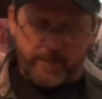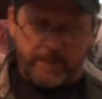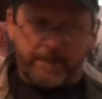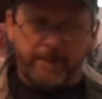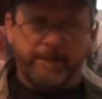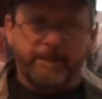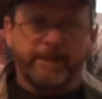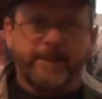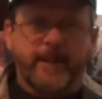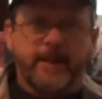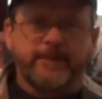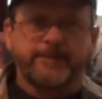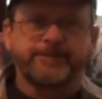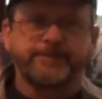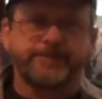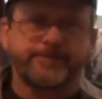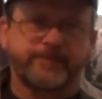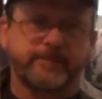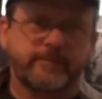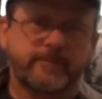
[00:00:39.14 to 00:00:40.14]

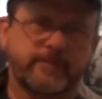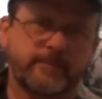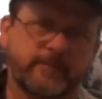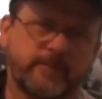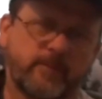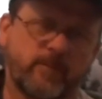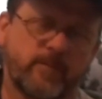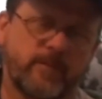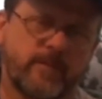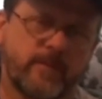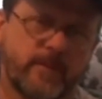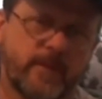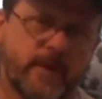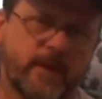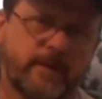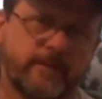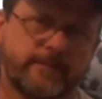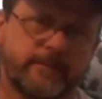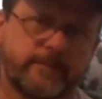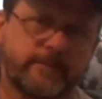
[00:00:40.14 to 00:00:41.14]

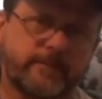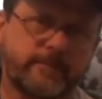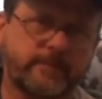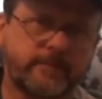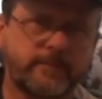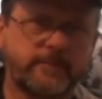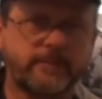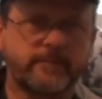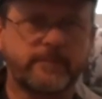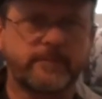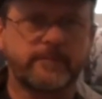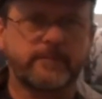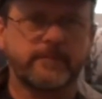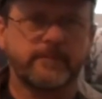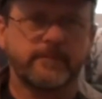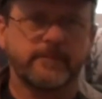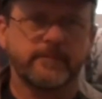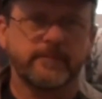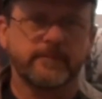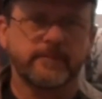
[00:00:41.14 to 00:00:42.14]

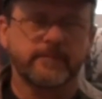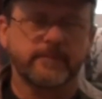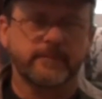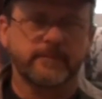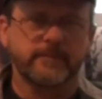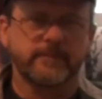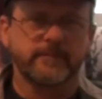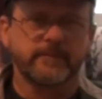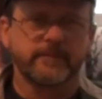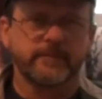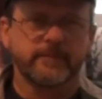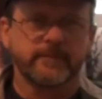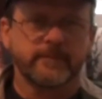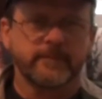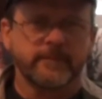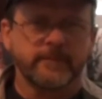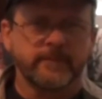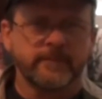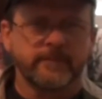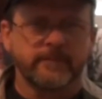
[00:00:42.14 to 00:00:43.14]

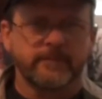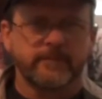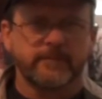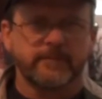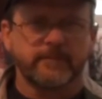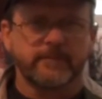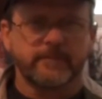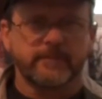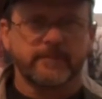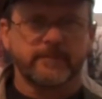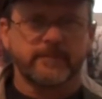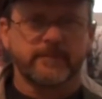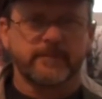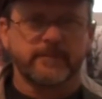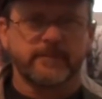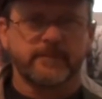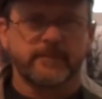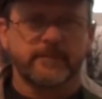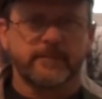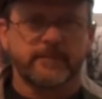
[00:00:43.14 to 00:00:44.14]

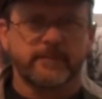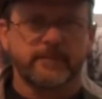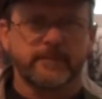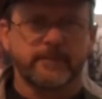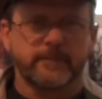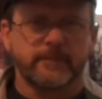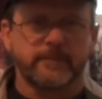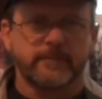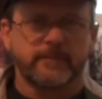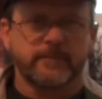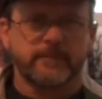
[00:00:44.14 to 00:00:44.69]
No words are spoken by the person on screen.